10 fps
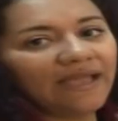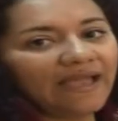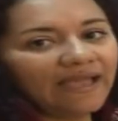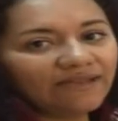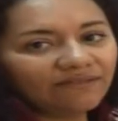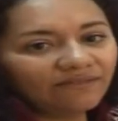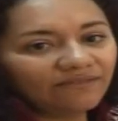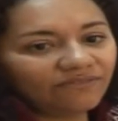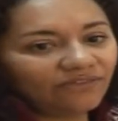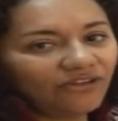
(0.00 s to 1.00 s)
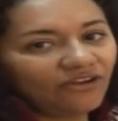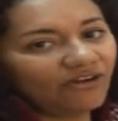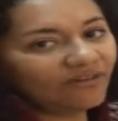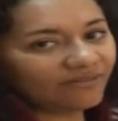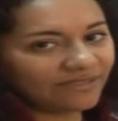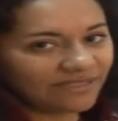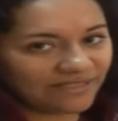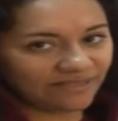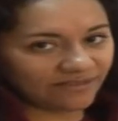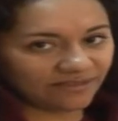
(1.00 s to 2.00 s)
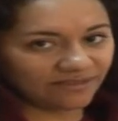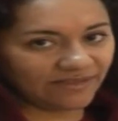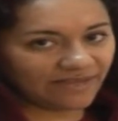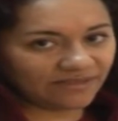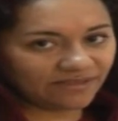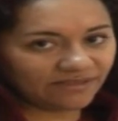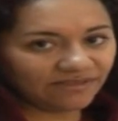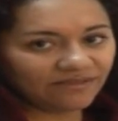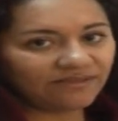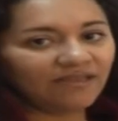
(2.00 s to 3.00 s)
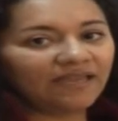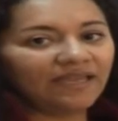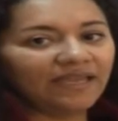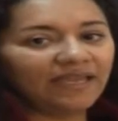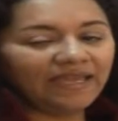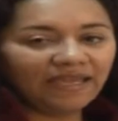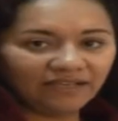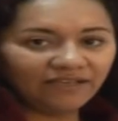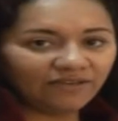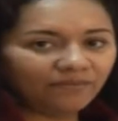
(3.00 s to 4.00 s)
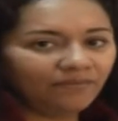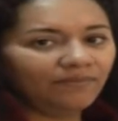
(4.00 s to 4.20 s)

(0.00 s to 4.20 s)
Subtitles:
and they are 6 gases: helium,